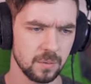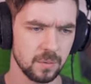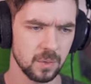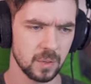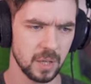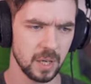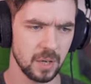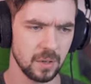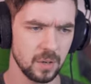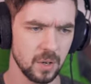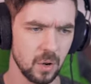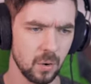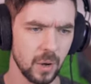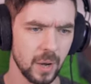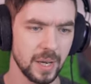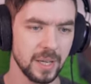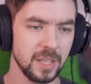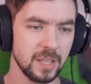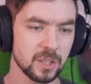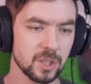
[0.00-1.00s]
Okay, no.
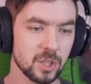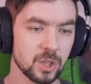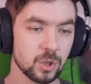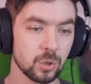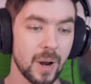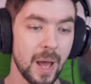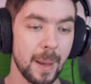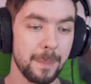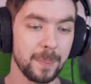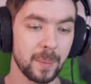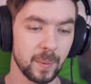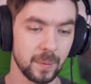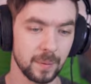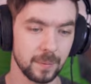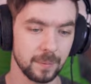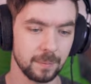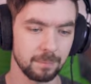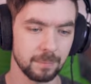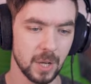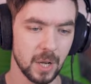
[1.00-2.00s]
I need a scrapper,
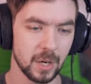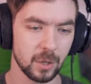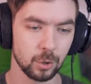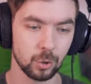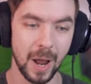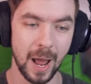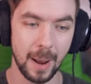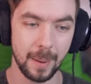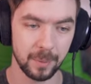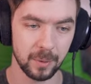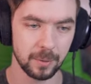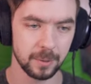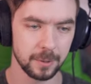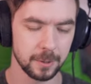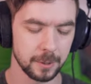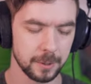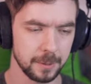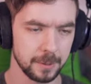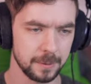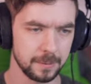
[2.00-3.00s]
not a grabber.
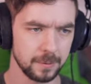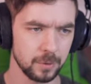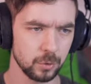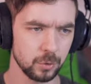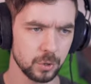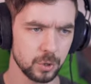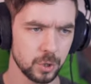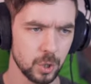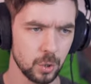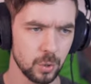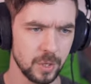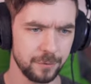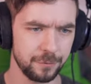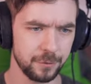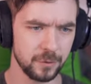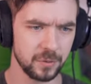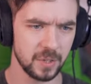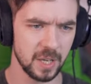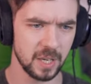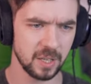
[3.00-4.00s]
Those are two
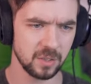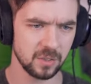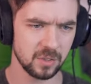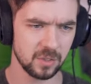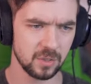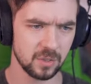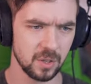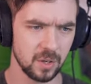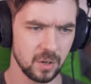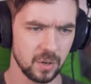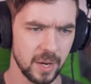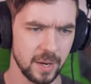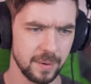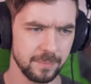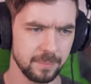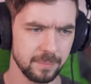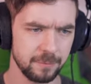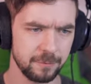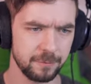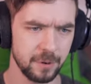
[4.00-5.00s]
different things, alright?
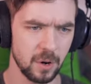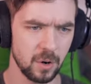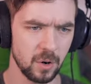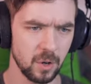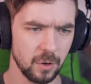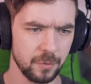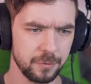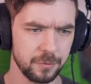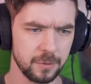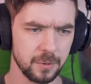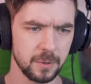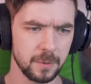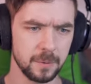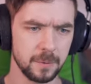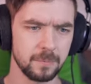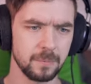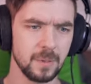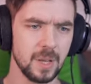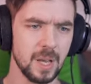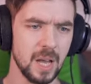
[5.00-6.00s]
Fair enough.
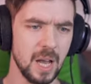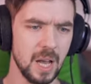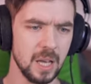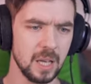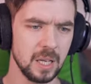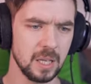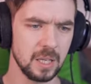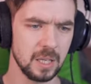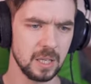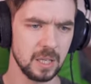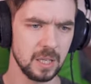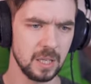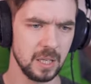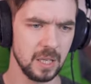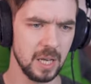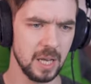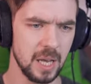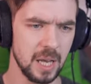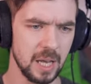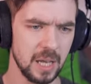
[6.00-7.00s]
Ah!
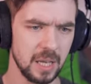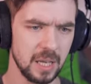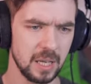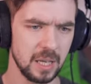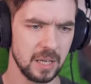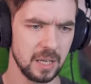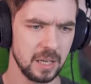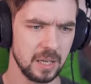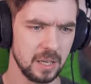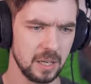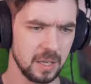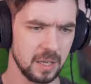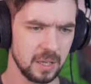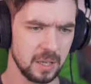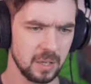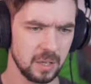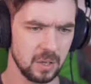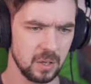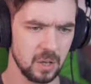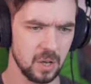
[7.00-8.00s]
Ah!
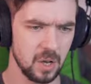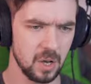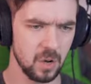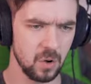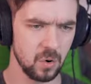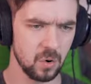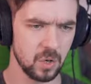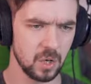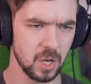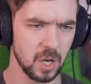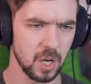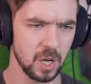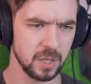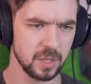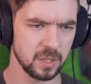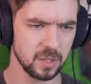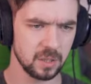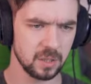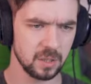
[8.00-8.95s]
Oh, god.